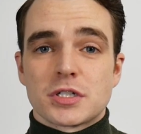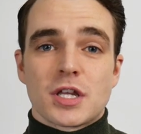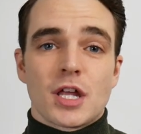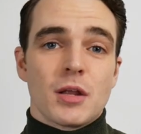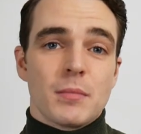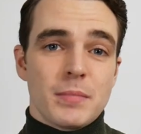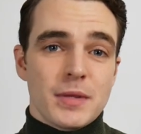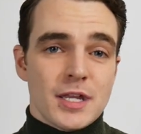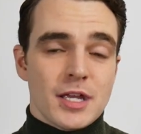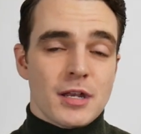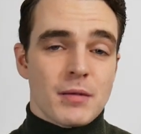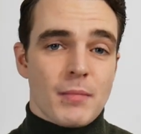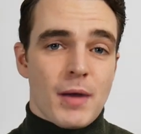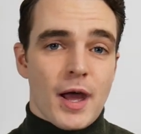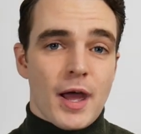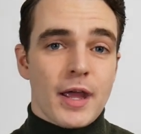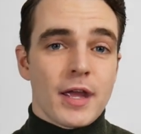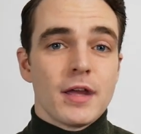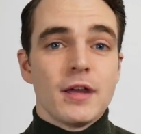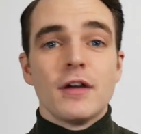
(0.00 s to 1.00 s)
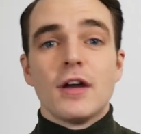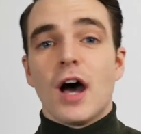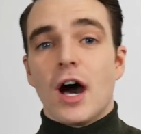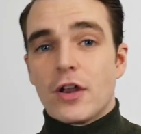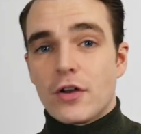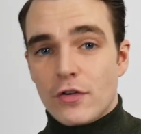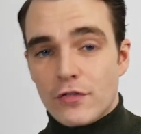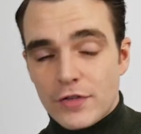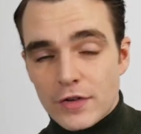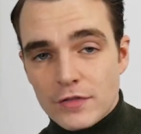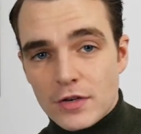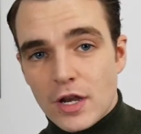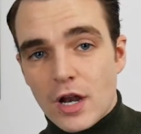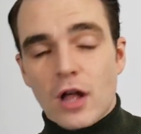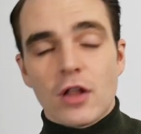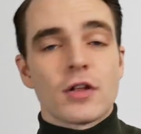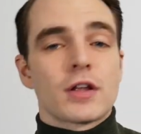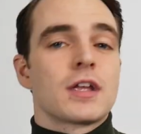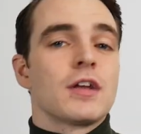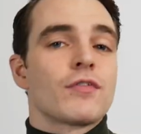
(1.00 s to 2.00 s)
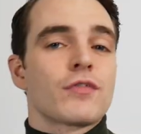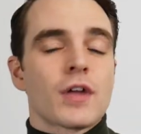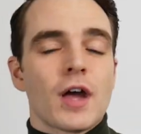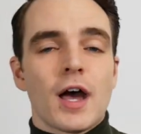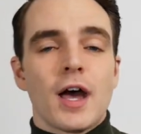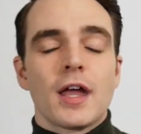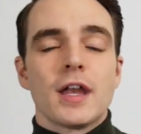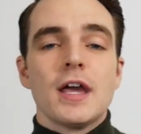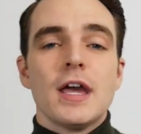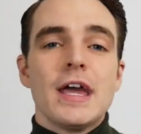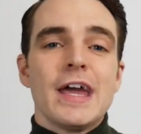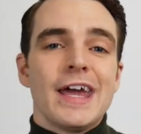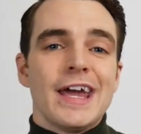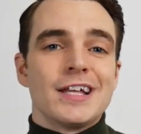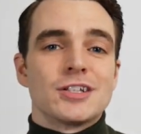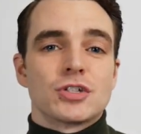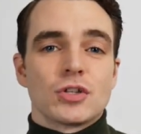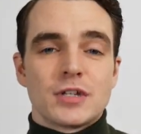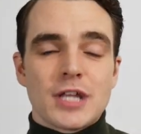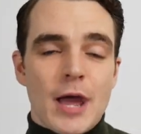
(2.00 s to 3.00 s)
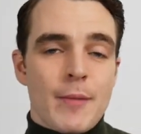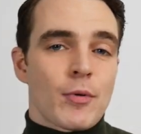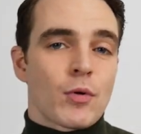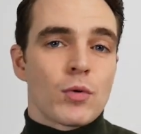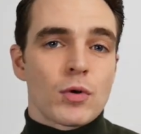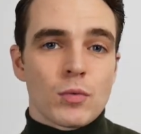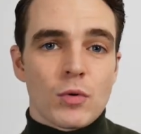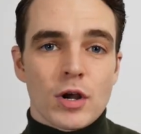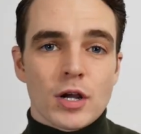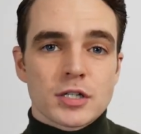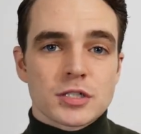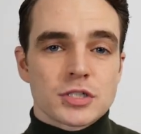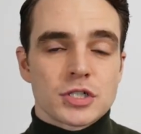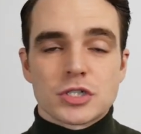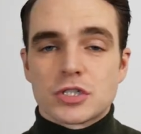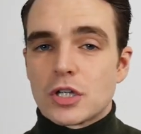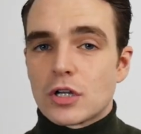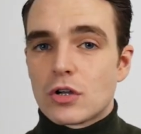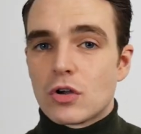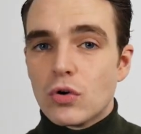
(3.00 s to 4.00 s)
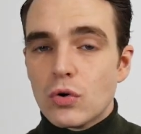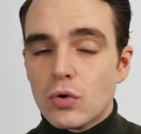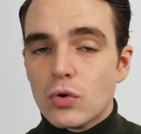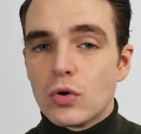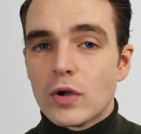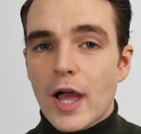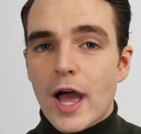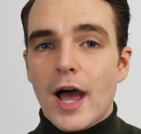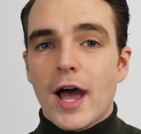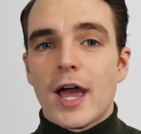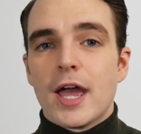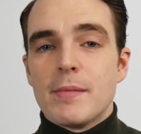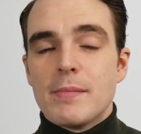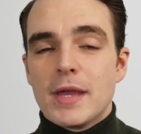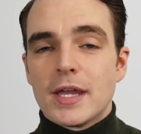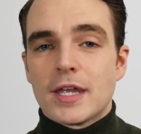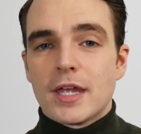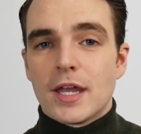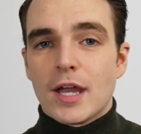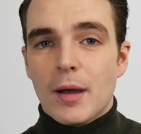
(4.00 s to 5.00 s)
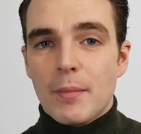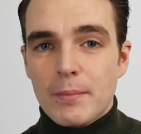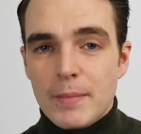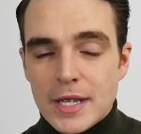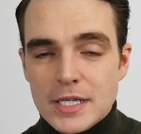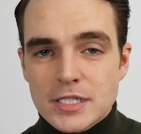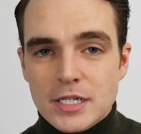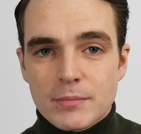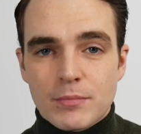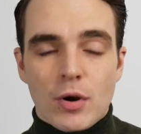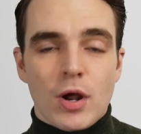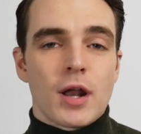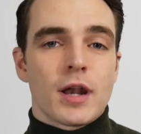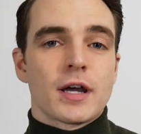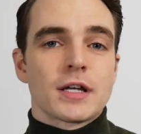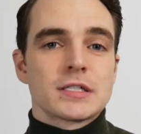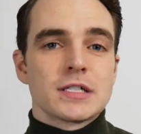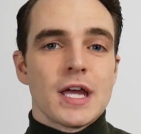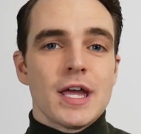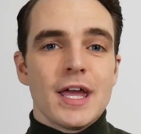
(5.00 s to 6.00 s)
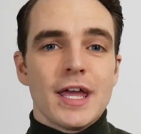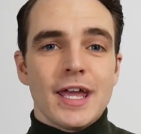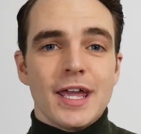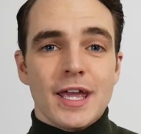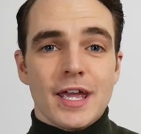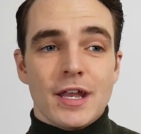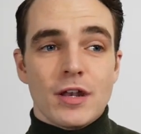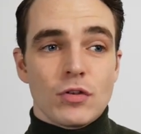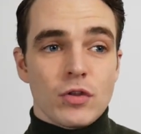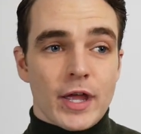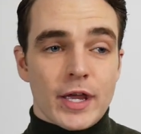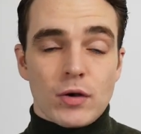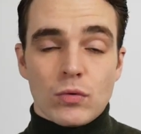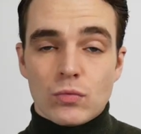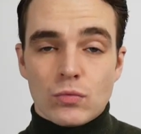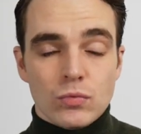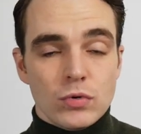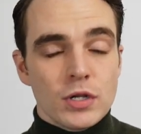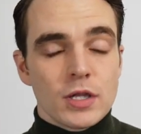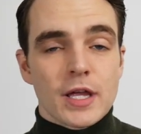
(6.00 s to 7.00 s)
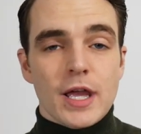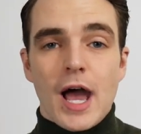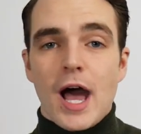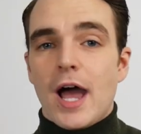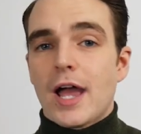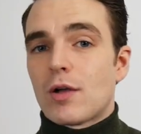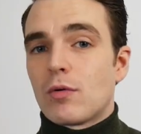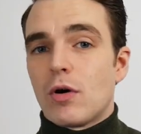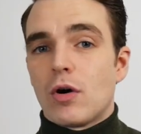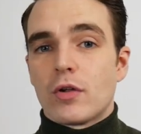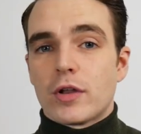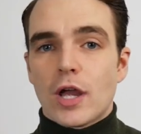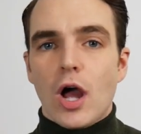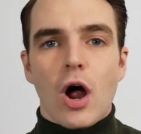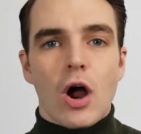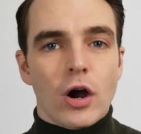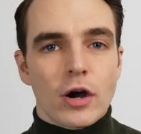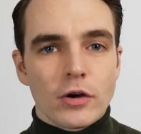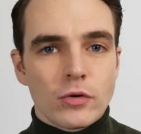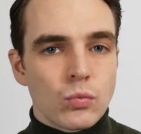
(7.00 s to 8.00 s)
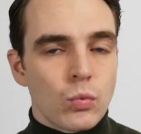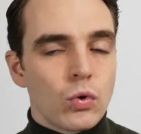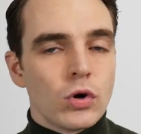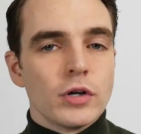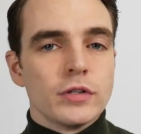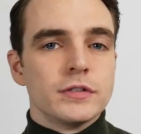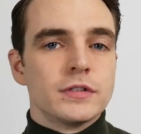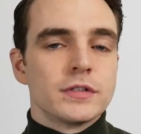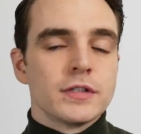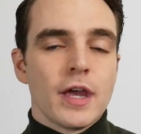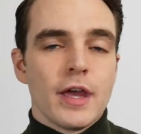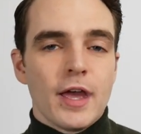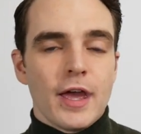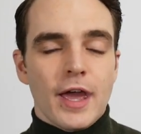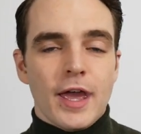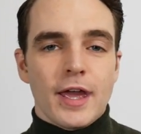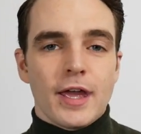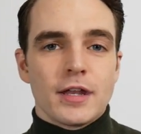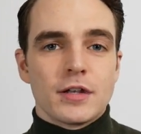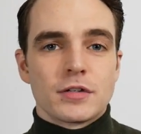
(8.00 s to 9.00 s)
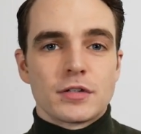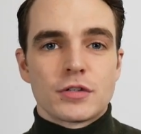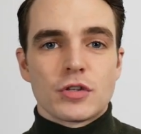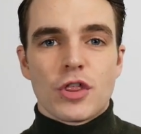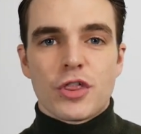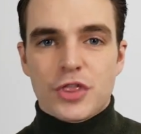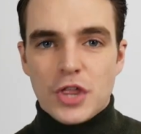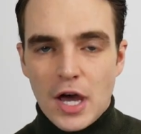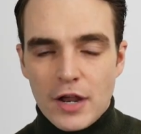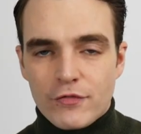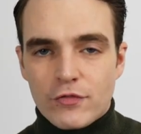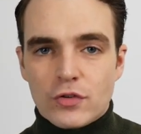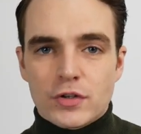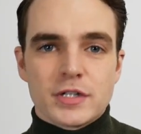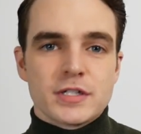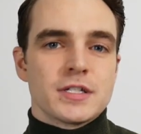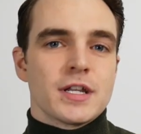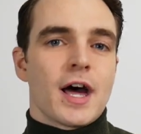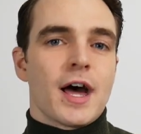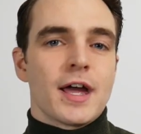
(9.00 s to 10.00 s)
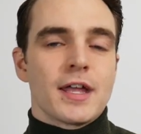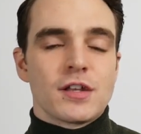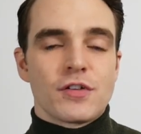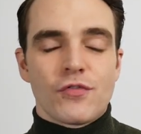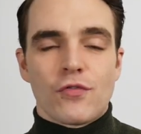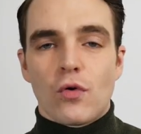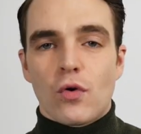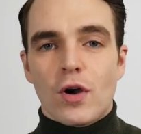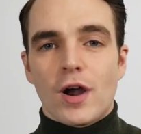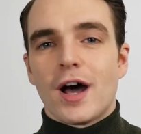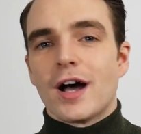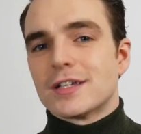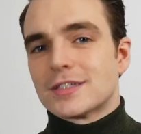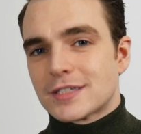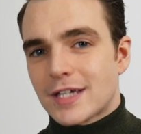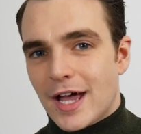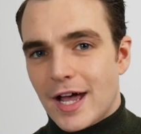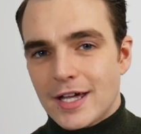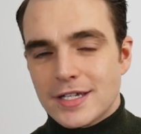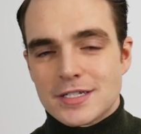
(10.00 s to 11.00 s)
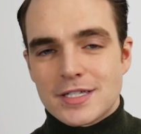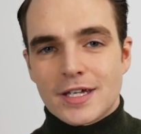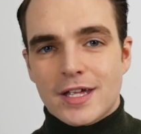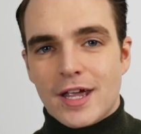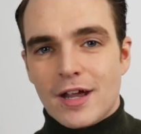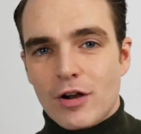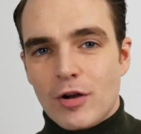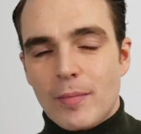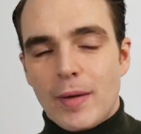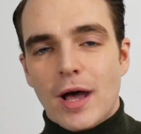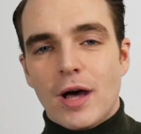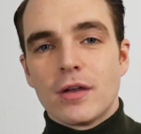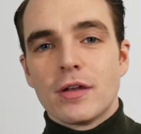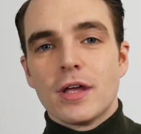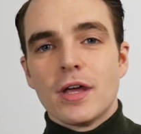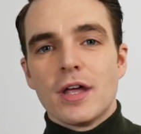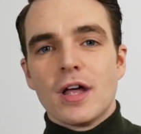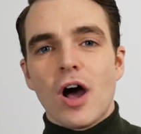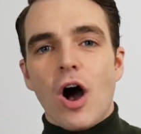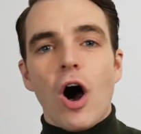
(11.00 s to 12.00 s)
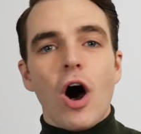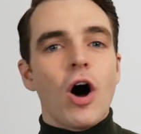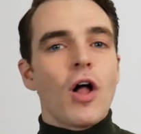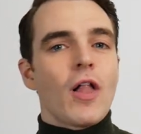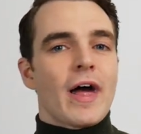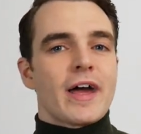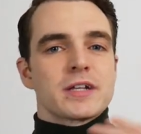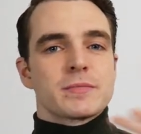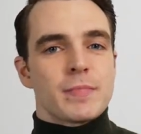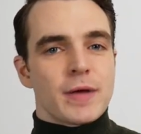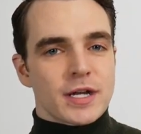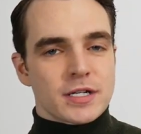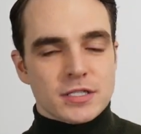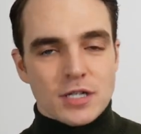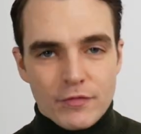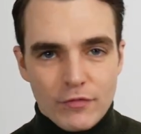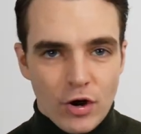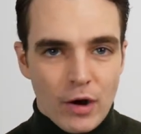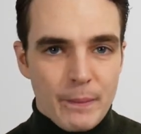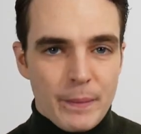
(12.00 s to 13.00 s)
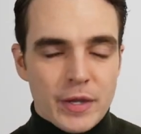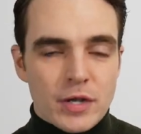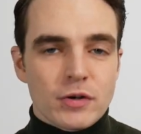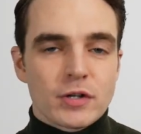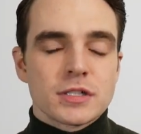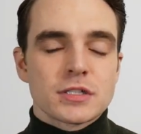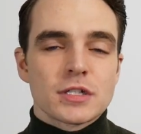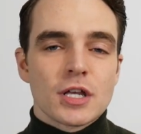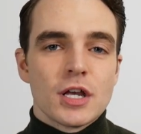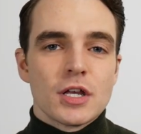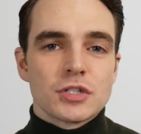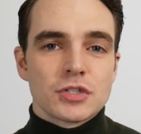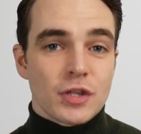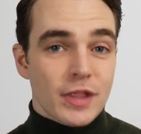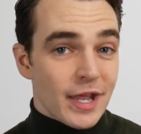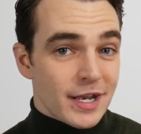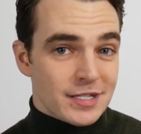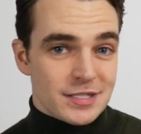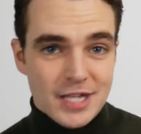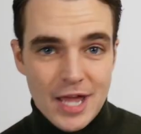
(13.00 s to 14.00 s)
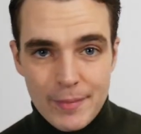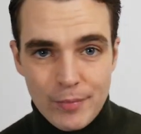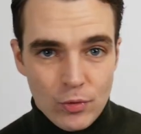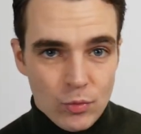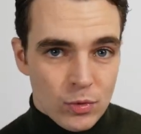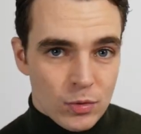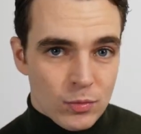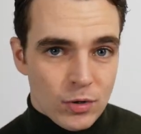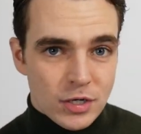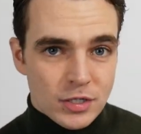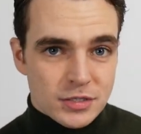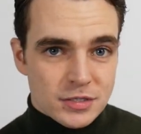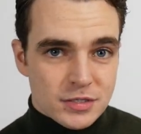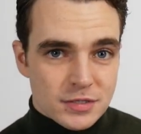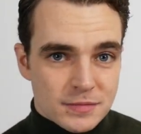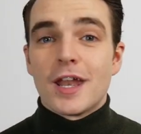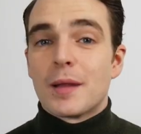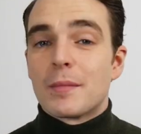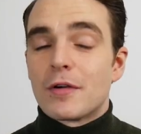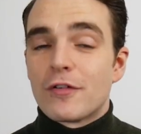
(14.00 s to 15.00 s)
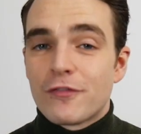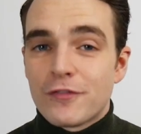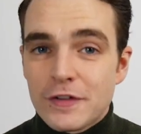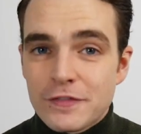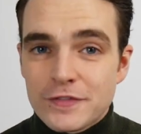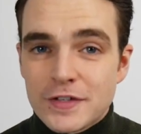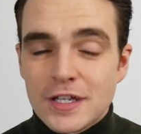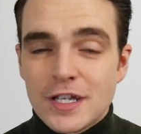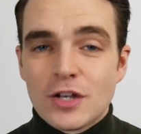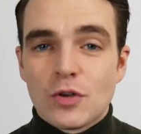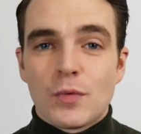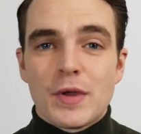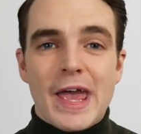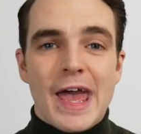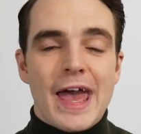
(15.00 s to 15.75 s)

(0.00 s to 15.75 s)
is gonna be in my under fifty dollar gift guide. And so Dapper Woodworks, just a cool guy making amazing products and like really high quality hardwoods and thoughtful designs for us guys that care about all aspects of our appearance. So that is Dapper Woodworks. And number fifteen, we